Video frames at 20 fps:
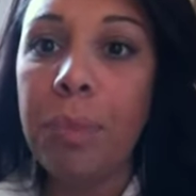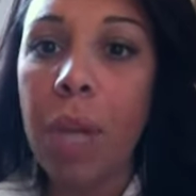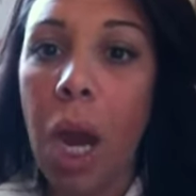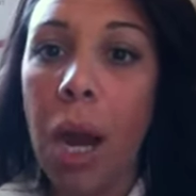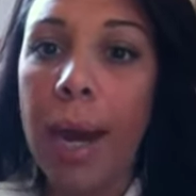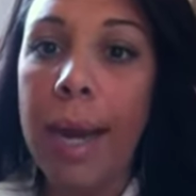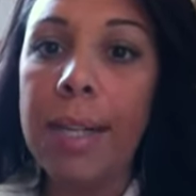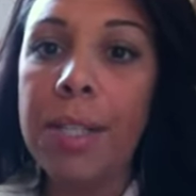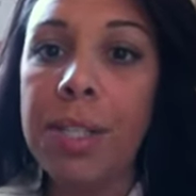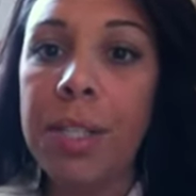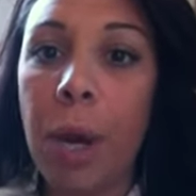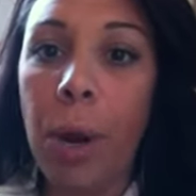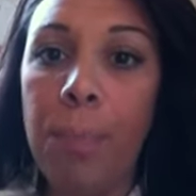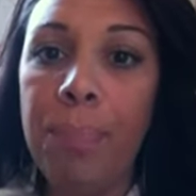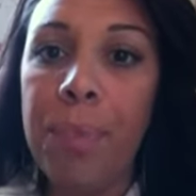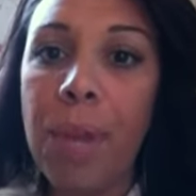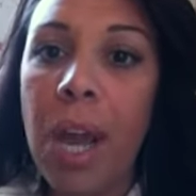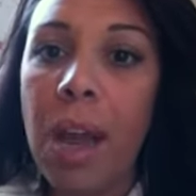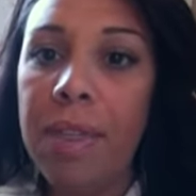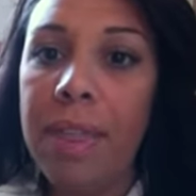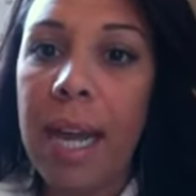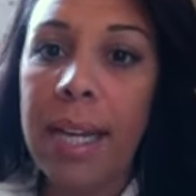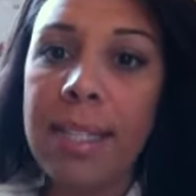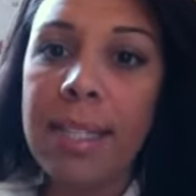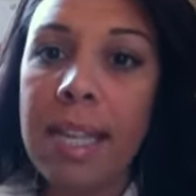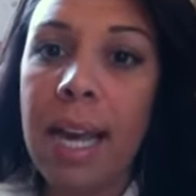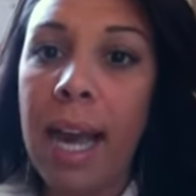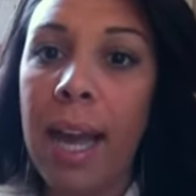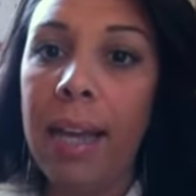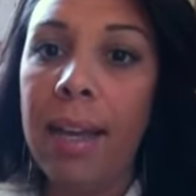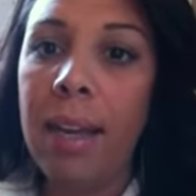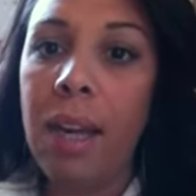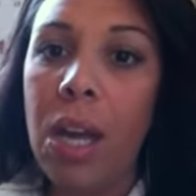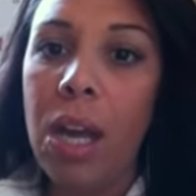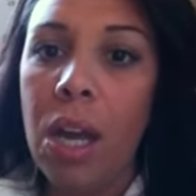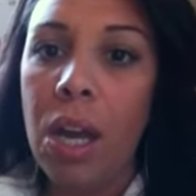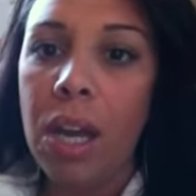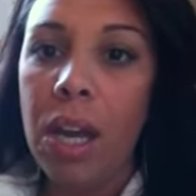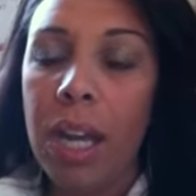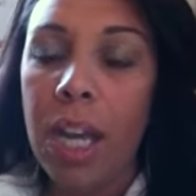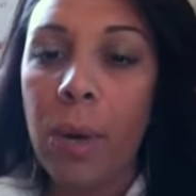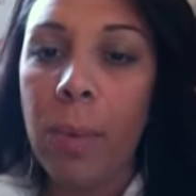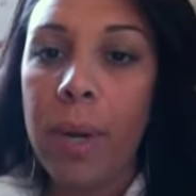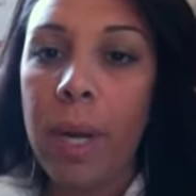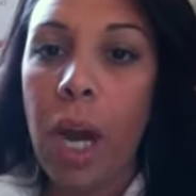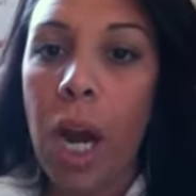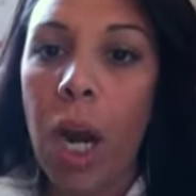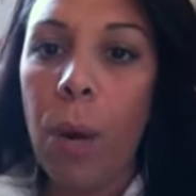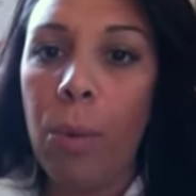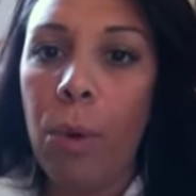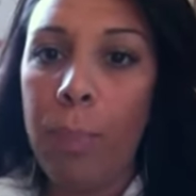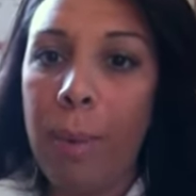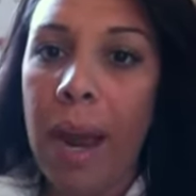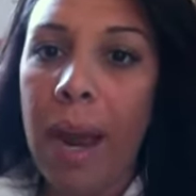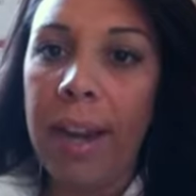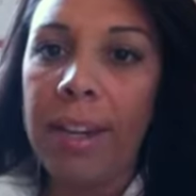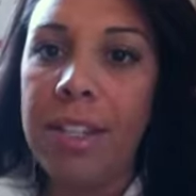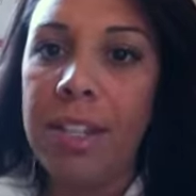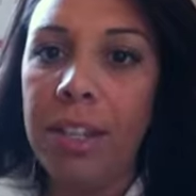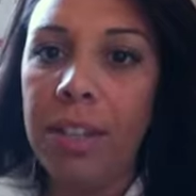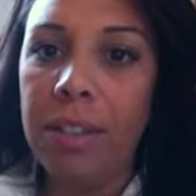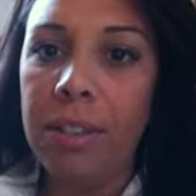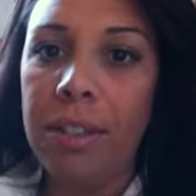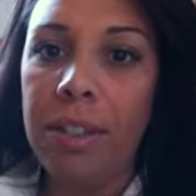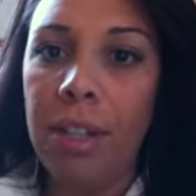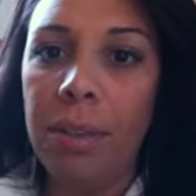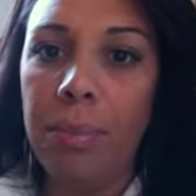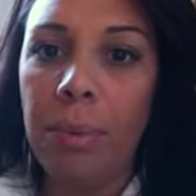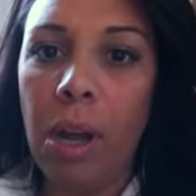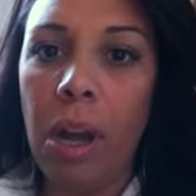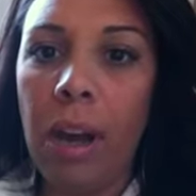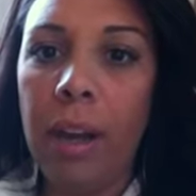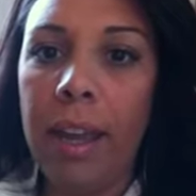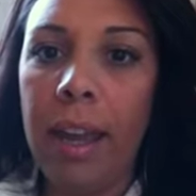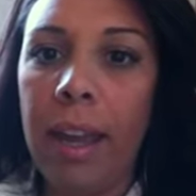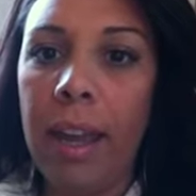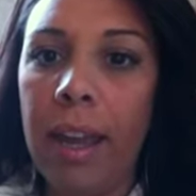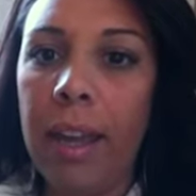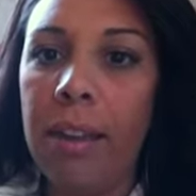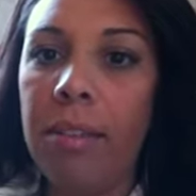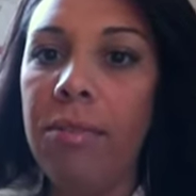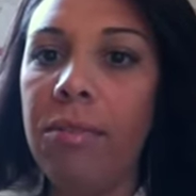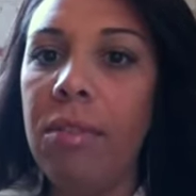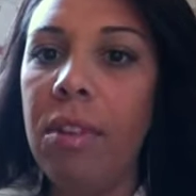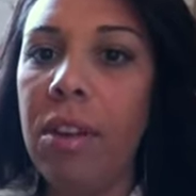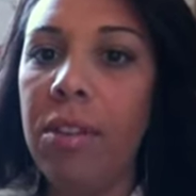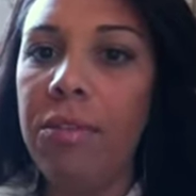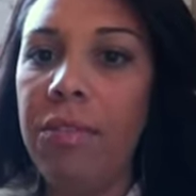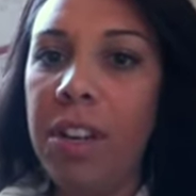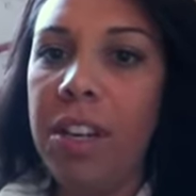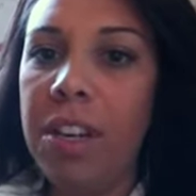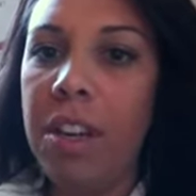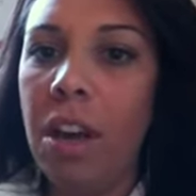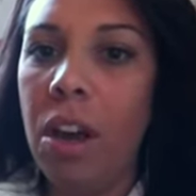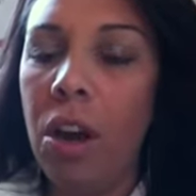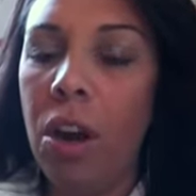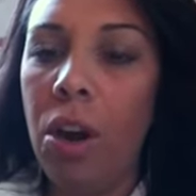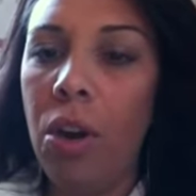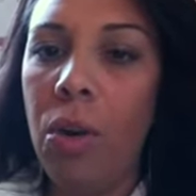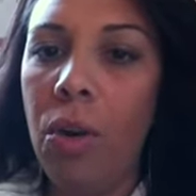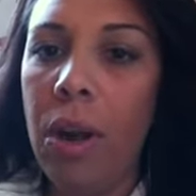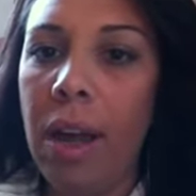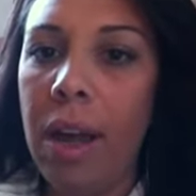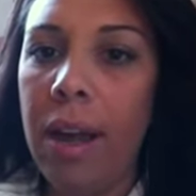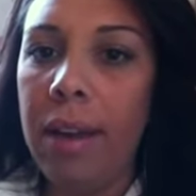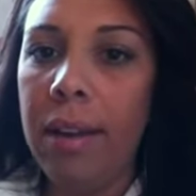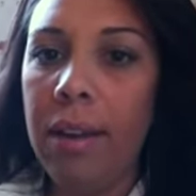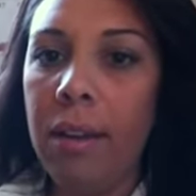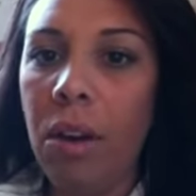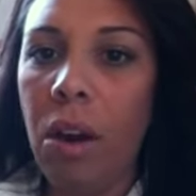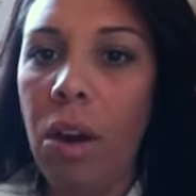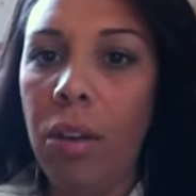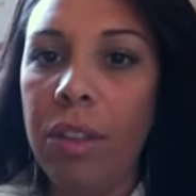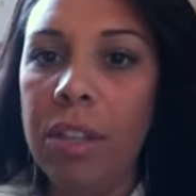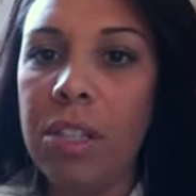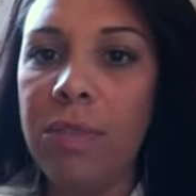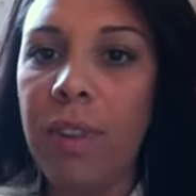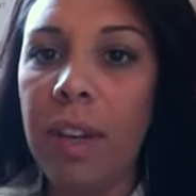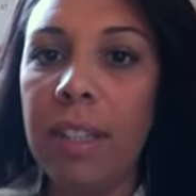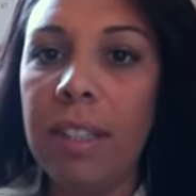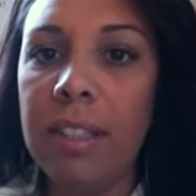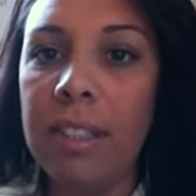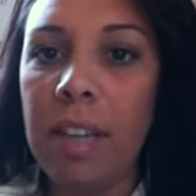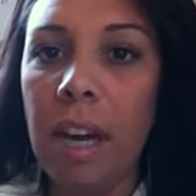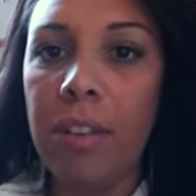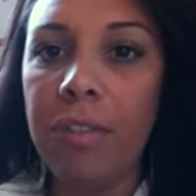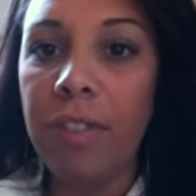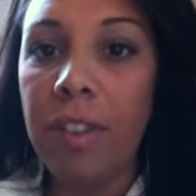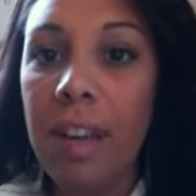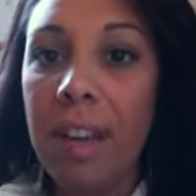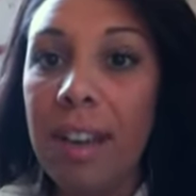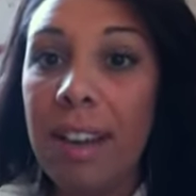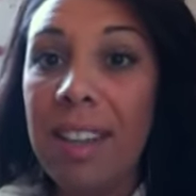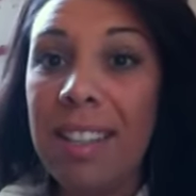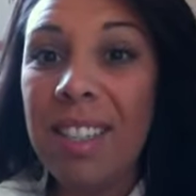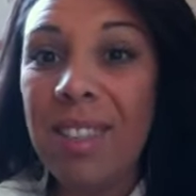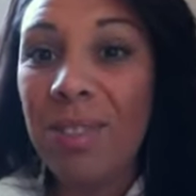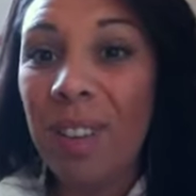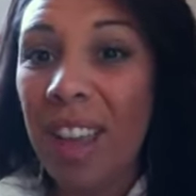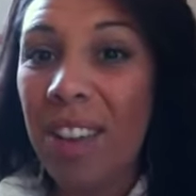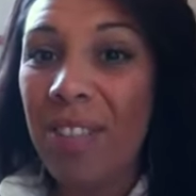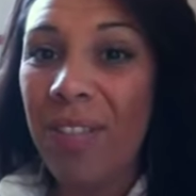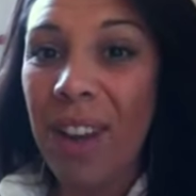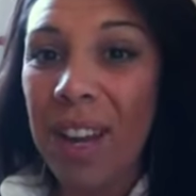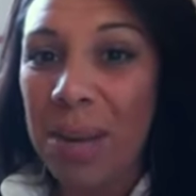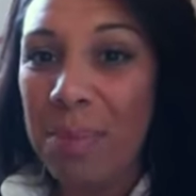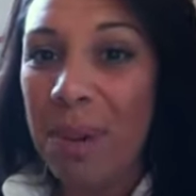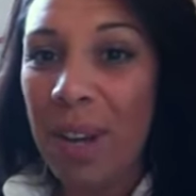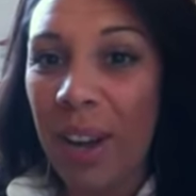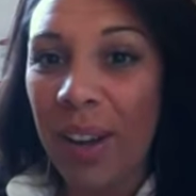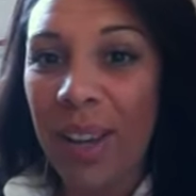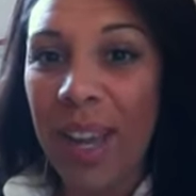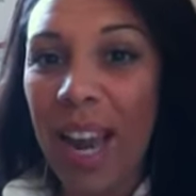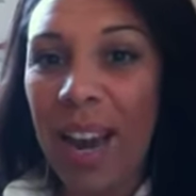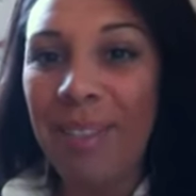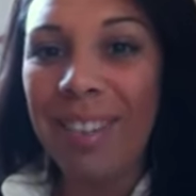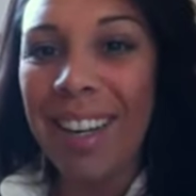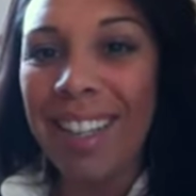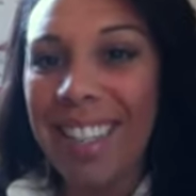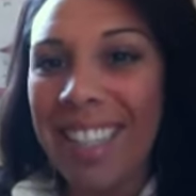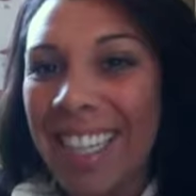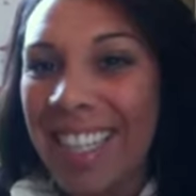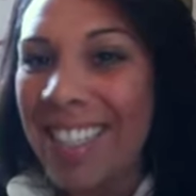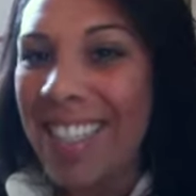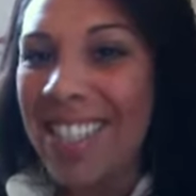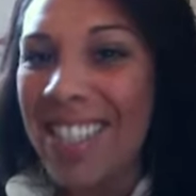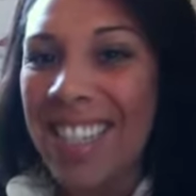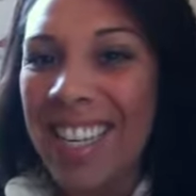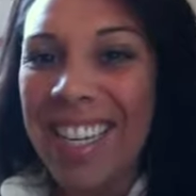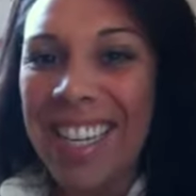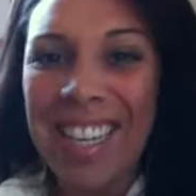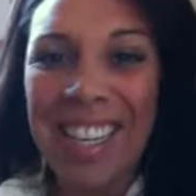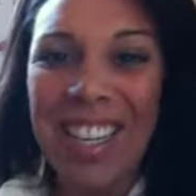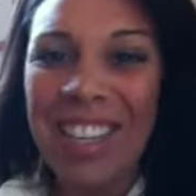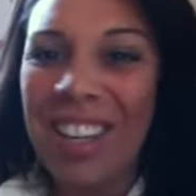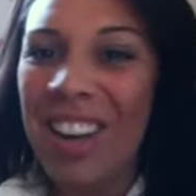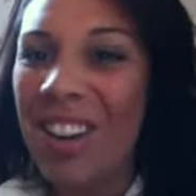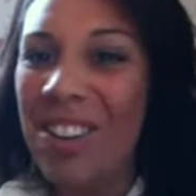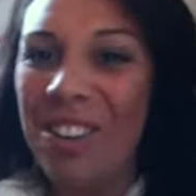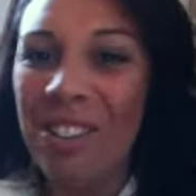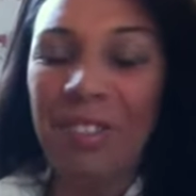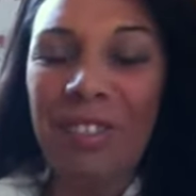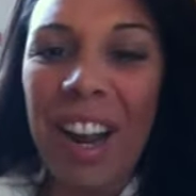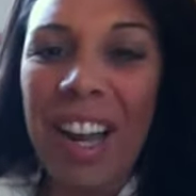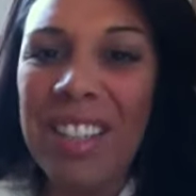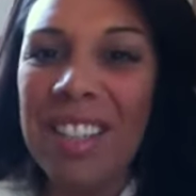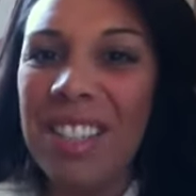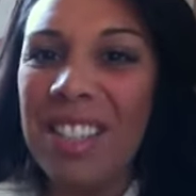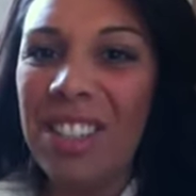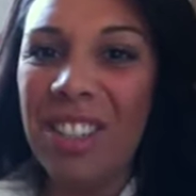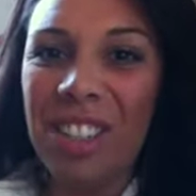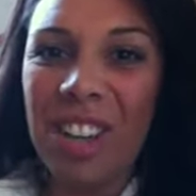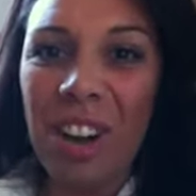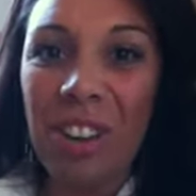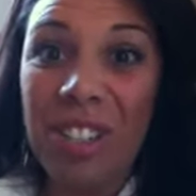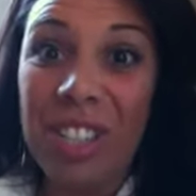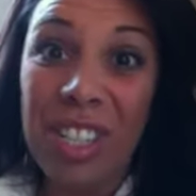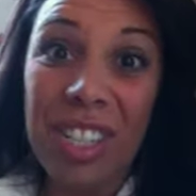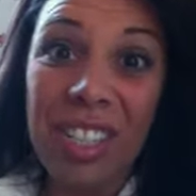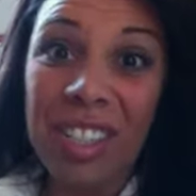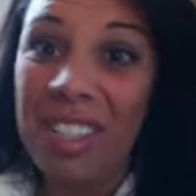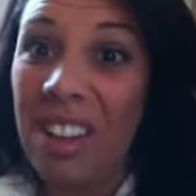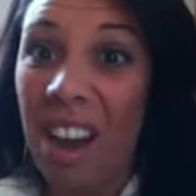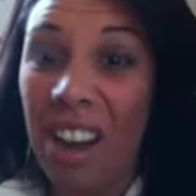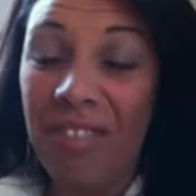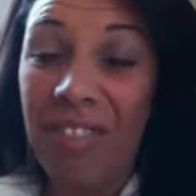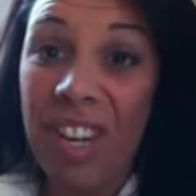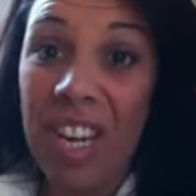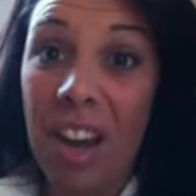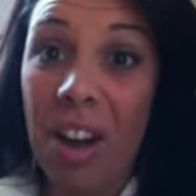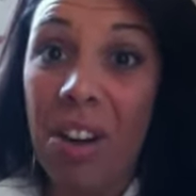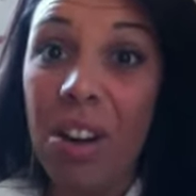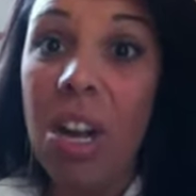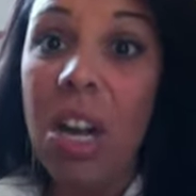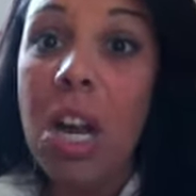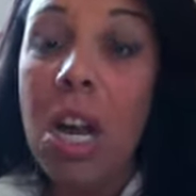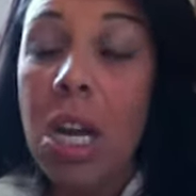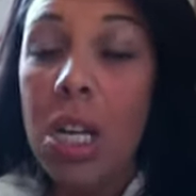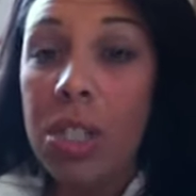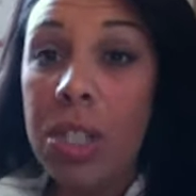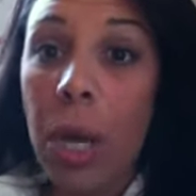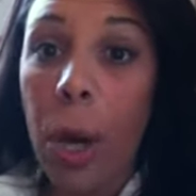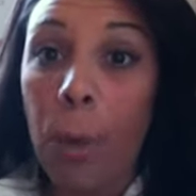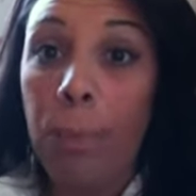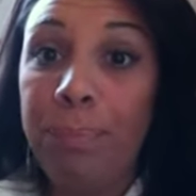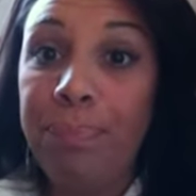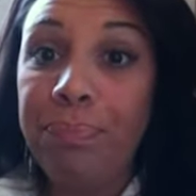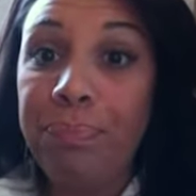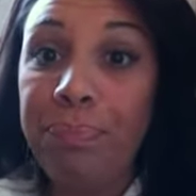All right, so that's that. Here we are, we're back to blogging and video and all this fun stuff. Because it's really fun to be on camera and to get to see, your friends and your coaches on video. So